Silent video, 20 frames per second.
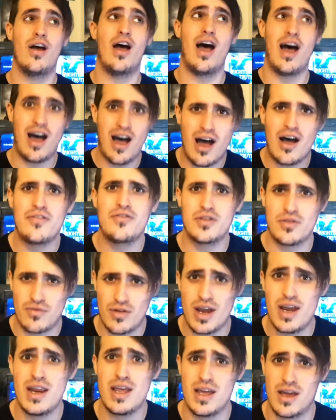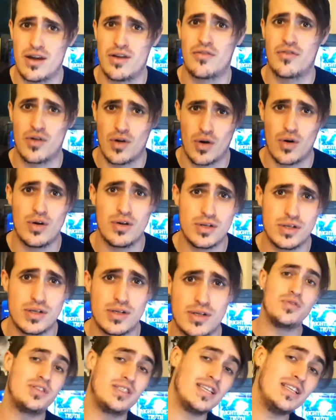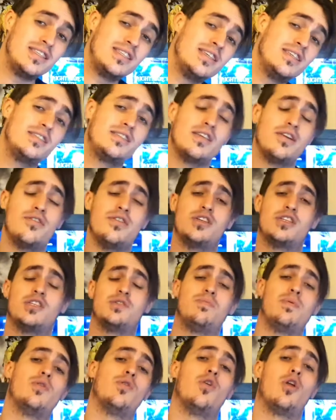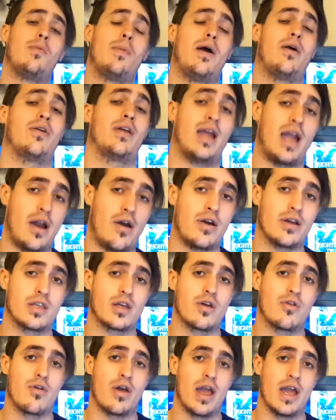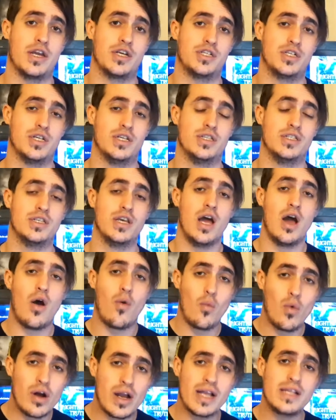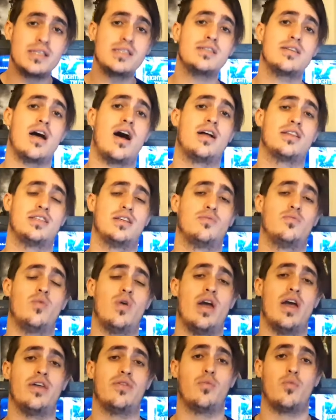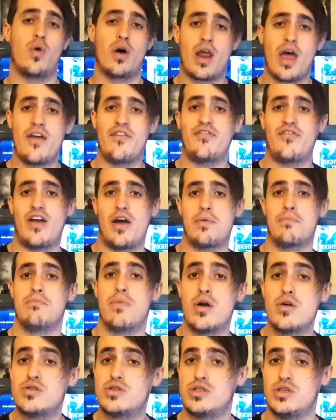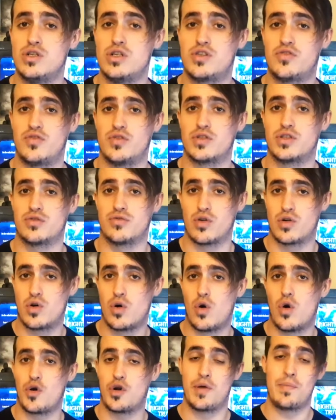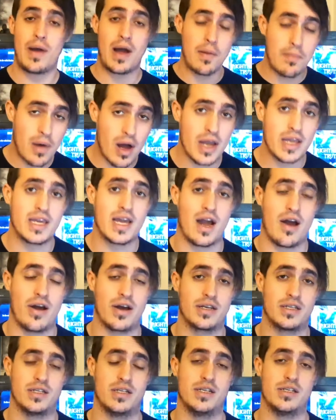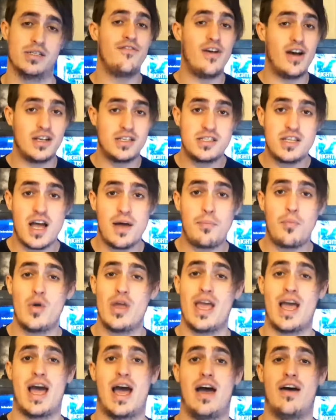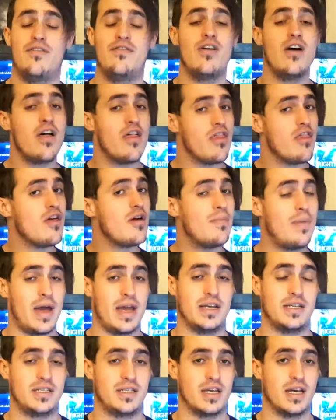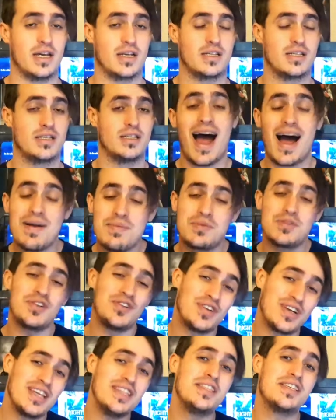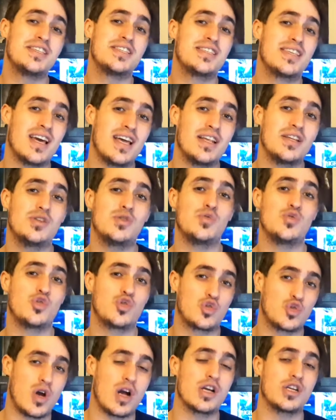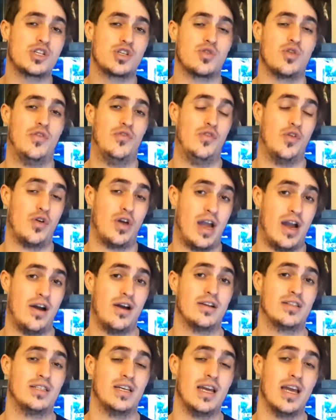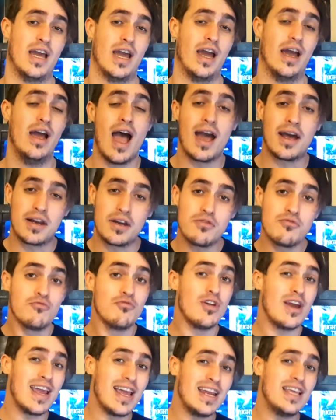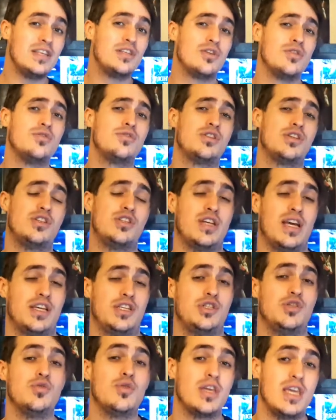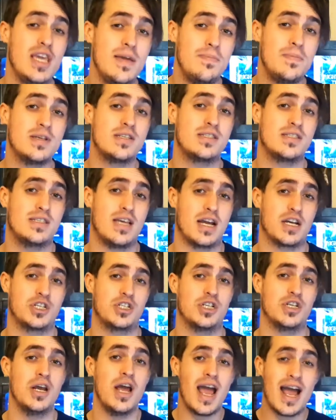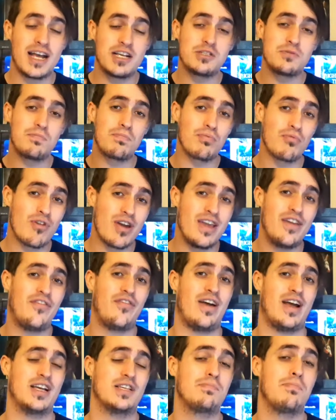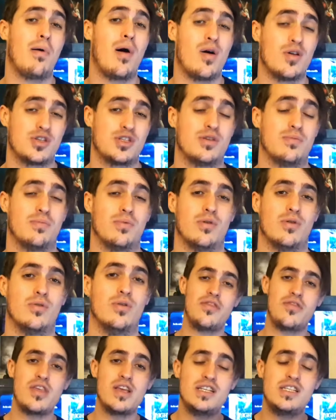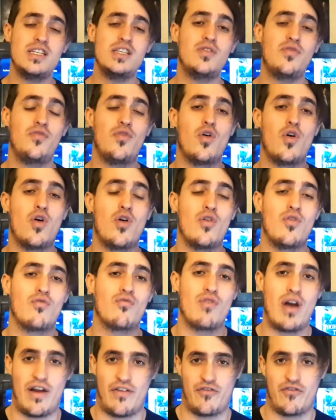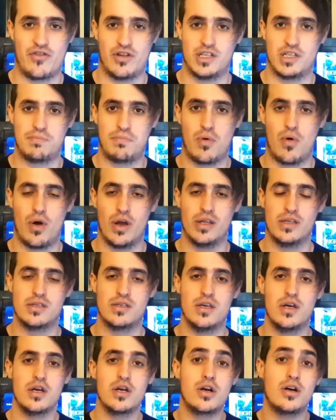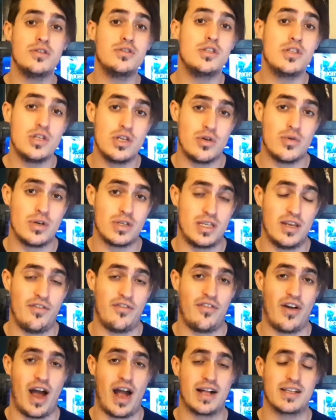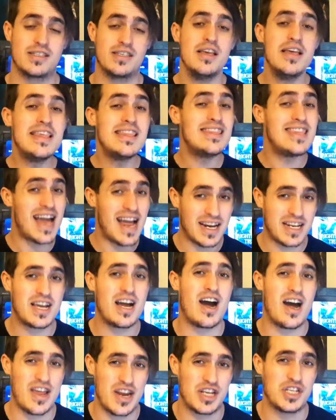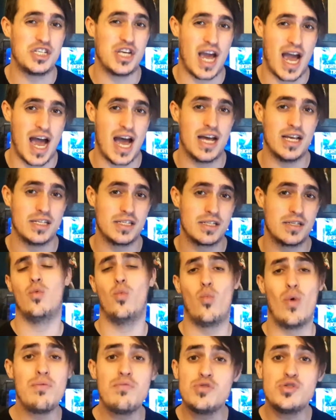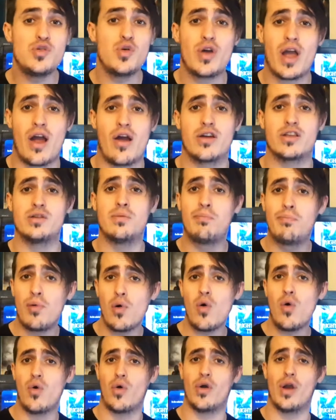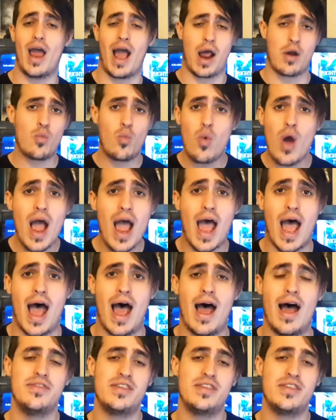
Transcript: After reading it, of course. Since this series has been all about character creations, we'll get started with what I found most useful to record about my characters. First up, we have the basics. I'm talking the skeletal structure of your character here, and I really do suggest you keep this section as brief as possible. This is for reference points, continuity facts, that kind of jazz. When was your character born and where?